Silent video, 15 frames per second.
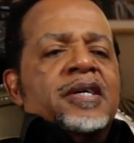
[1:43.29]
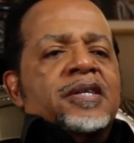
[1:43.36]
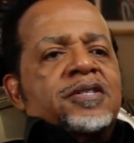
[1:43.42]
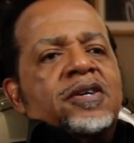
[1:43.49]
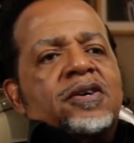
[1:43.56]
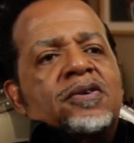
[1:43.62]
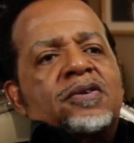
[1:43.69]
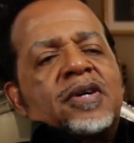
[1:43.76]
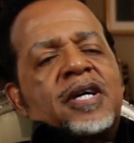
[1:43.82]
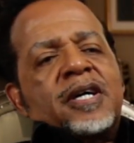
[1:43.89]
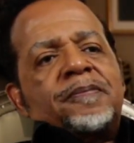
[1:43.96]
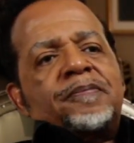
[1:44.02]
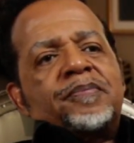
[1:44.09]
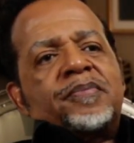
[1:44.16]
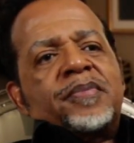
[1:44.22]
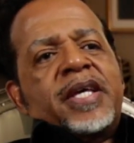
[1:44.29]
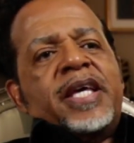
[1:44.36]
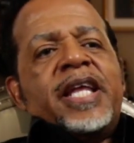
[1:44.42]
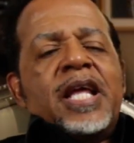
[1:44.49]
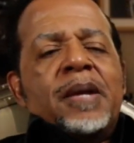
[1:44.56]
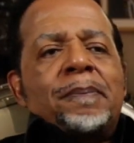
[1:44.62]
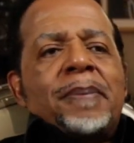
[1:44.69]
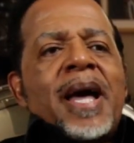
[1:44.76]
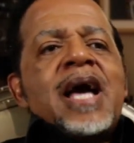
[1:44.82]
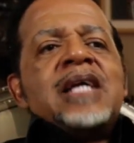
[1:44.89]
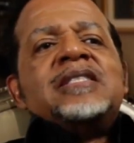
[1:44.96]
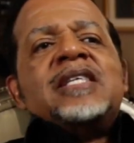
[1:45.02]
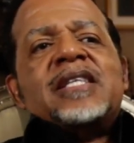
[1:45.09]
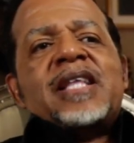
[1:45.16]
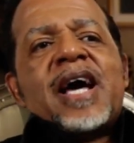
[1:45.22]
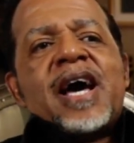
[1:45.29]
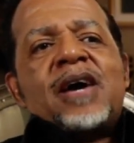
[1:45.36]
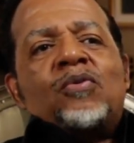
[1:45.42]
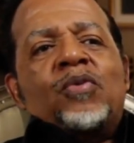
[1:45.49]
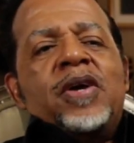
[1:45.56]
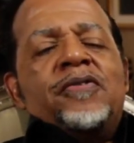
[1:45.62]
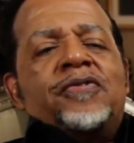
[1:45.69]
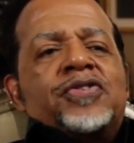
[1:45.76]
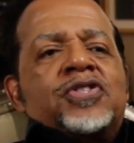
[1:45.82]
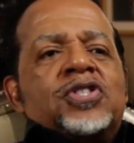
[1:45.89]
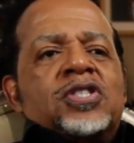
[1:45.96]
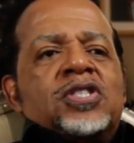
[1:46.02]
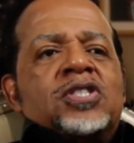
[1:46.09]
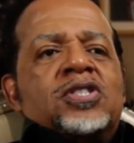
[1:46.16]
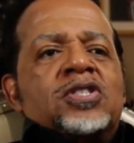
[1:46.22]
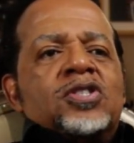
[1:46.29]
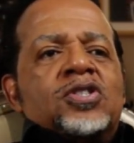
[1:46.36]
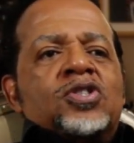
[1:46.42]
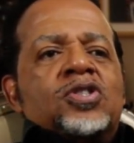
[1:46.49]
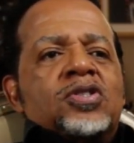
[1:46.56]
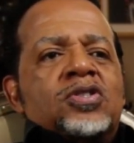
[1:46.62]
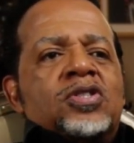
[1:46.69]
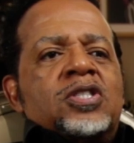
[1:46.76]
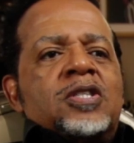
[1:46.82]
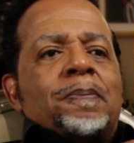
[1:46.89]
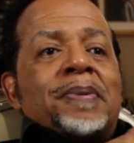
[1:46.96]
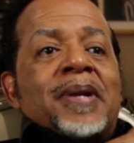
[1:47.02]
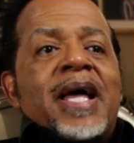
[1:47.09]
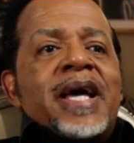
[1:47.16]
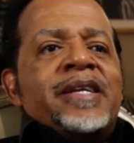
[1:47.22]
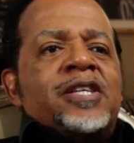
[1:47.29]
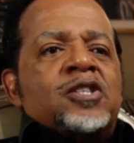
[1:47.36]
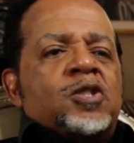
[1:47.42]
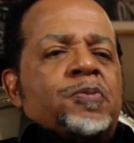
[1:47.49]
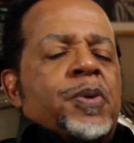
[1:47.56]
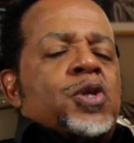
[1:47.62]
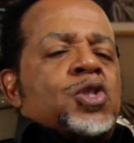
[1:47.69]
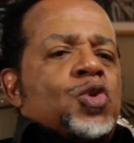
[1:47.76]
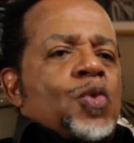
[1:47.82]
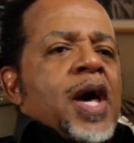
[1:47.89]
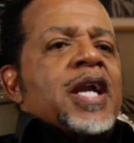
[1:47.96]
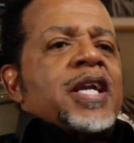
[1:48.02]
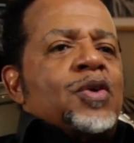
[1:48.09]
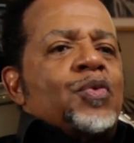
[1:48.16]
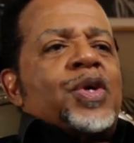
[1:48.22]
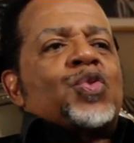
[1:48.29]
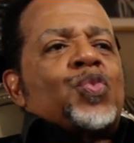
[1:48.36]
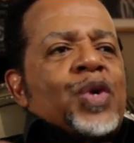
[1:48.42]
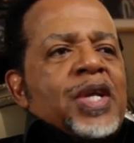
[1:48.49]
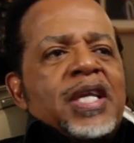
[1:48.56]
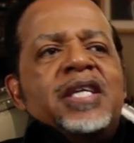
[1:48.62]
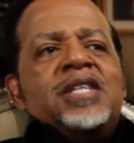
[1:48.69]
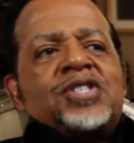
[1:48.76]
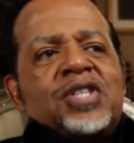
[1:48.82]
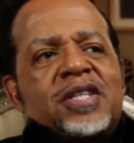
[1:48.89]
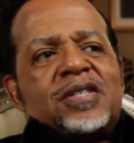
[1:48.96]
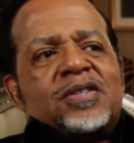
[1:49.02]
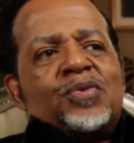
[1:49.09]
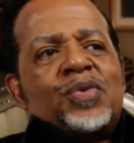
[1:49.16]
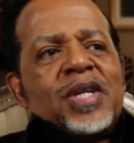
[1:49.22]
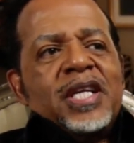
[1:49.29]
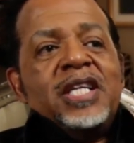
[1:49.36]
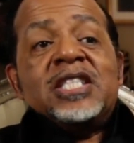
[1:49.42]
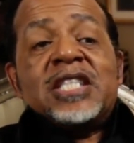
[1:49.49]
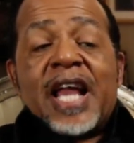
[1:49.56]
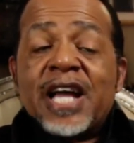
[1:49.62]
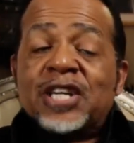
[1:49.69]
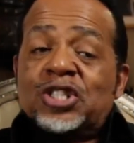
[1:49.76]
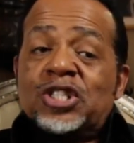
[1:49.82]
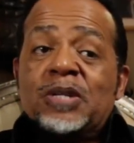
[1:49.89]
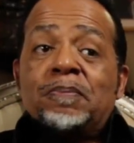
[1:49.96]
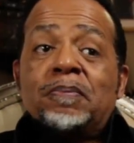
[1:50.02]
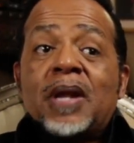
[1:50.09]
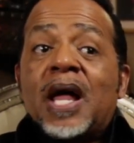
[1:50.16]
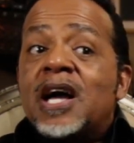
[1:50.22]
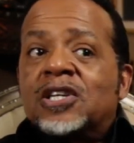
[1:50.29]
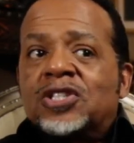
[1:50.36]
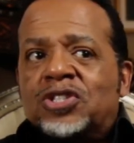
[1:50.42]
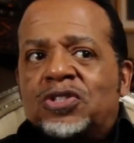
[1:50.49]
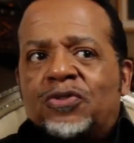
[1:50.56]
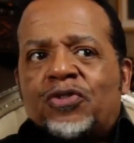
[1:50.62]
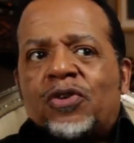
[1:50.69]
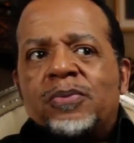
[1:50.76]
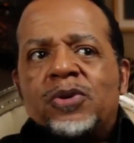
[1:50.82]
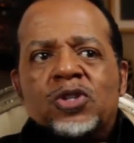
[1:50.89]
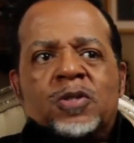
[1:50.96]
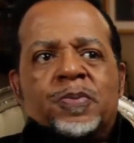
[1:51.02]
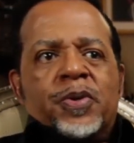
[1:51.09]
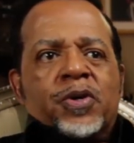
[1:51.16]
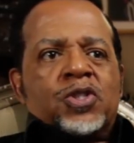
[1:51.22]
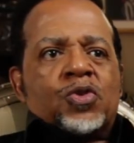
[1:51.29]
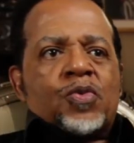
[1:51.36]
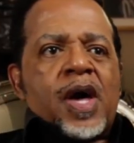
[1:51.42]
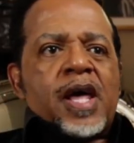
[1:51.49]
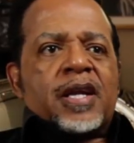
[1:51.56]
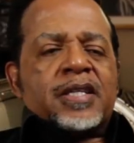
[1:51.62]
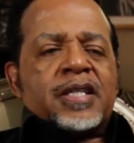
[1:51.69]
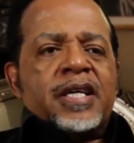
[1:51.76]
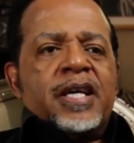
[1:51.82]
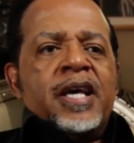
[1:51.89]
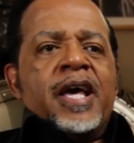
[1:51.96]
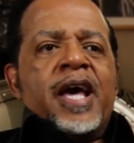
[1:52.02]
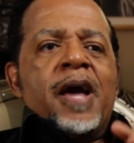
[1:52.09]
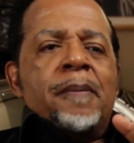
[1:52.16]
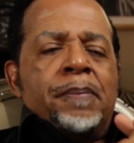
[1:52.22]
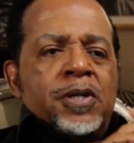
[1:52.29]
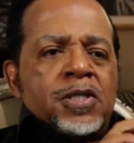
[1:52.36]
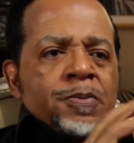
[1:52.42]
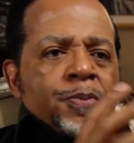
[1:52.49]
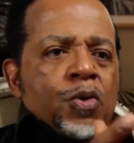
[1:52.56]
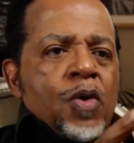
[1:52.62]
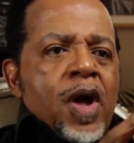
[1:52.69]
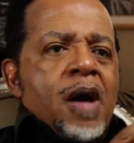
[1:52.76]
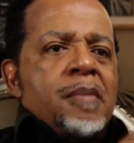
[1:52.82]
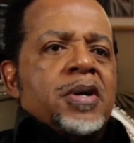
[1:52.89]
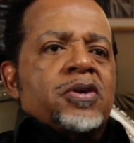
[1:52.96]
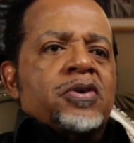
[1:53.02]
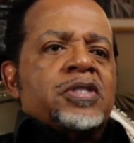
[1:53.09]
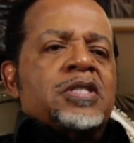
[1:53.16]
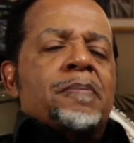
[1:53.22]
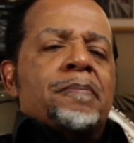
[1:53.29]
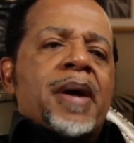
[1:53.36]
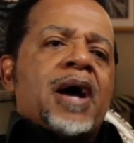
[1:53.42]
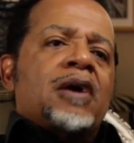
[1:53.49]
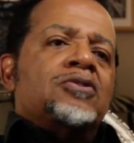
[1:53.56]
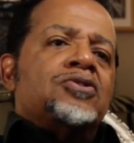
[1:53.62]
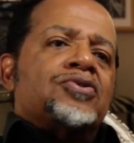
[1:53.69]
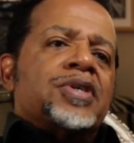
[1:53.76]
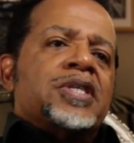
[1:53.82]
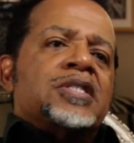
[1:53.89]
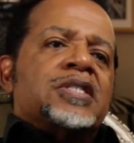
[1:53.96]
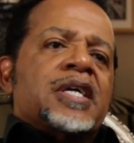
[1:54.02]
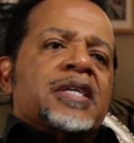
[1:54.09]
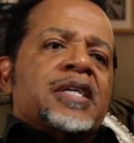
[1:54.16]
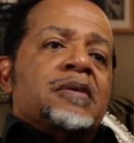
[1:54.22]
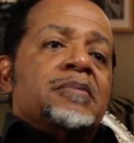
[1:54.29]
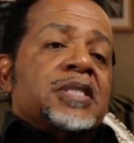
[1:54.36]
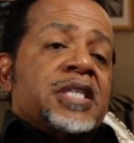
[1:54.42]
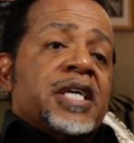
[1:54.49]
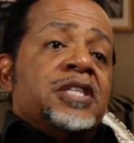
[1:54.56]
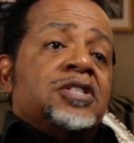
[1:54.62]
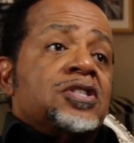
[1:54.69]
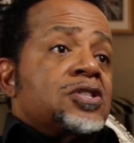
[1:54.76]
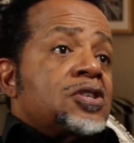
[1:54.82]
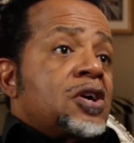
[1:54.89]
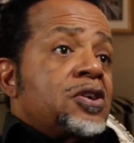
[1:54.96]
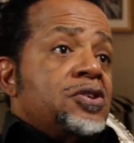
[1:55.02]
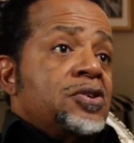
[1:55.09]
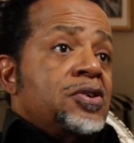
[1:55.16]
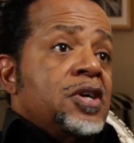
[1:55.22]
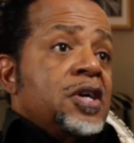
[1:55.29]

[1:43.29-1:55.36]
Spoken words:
So getting back to that, we've supplanted spirituality with religion. Religion actually blocks you from your spirituality and puts parameters and boundaries and limitations on you.